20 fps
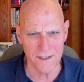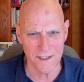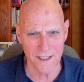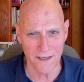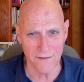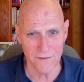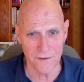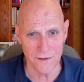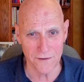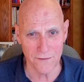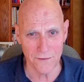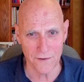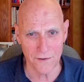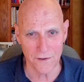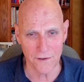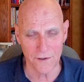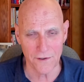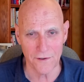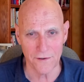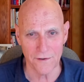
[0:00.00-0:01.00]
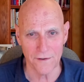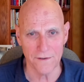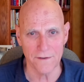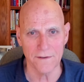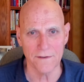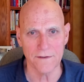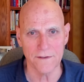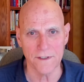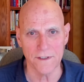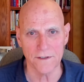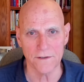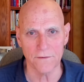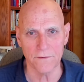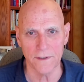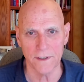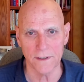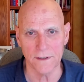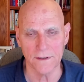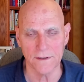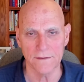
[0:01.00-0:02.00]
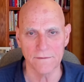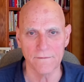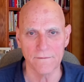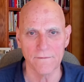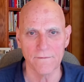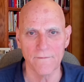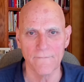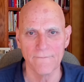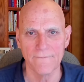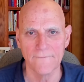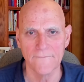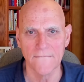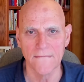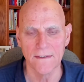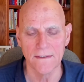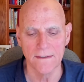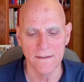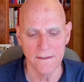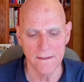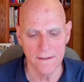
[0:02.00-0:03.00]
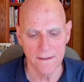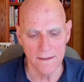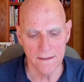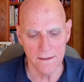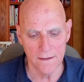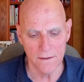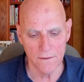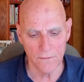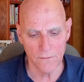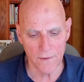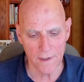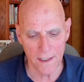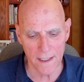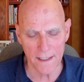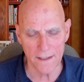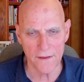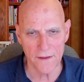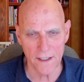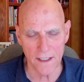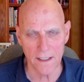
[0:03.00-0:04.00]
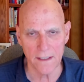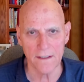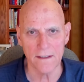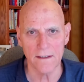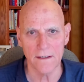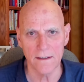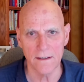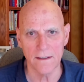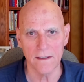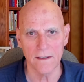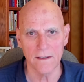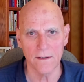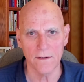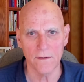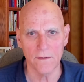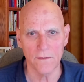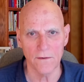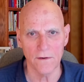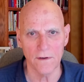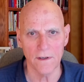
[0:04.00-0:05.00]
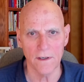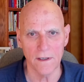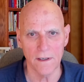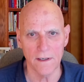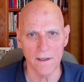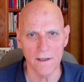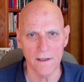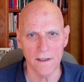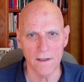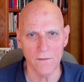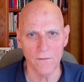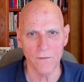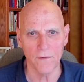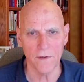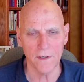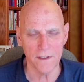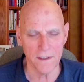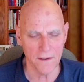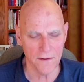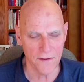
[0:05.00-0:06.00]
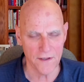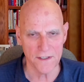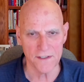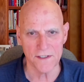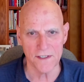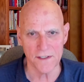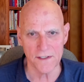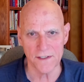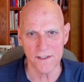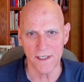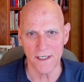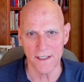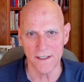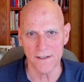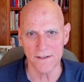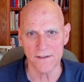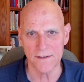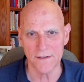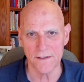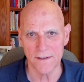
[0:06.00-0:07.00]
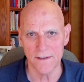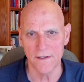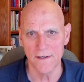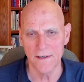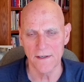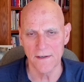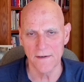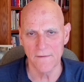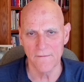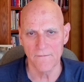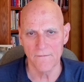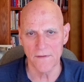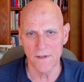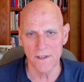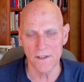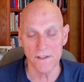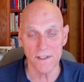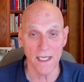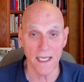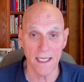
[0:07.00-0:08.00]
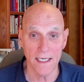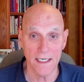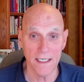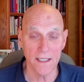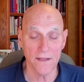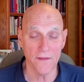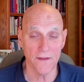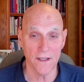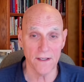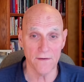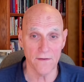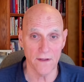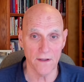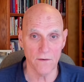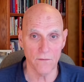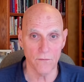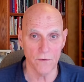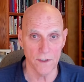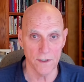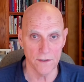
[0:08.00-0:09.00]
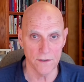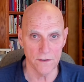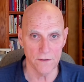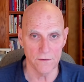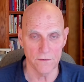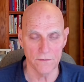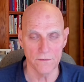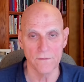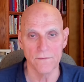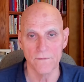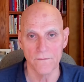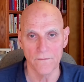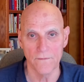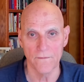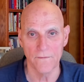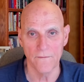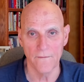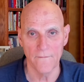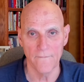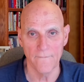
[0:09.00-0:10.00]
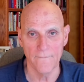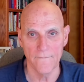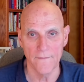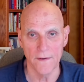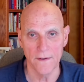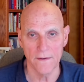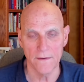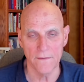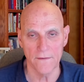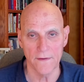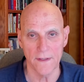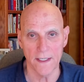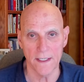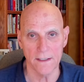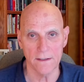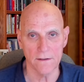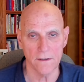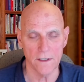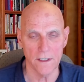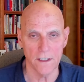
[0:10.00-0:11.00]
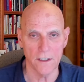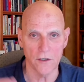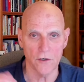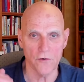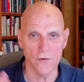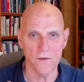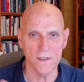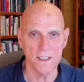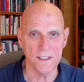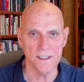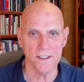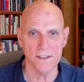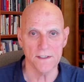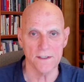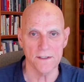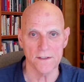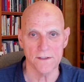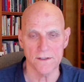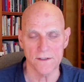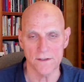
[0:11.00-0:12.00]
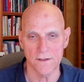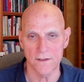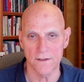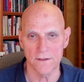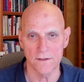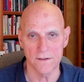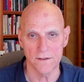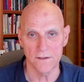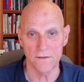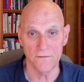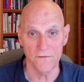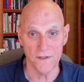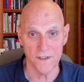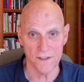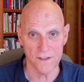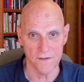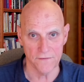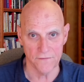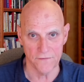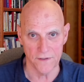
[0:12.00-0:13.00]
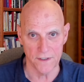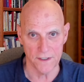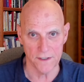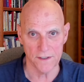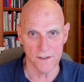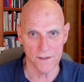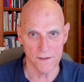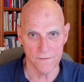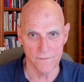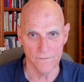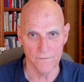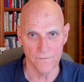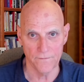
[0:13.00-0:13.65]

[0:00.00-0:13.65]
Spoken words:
this have to do with our current situation? Well, I think one of the things it says is anything that we do that increases the divisiveness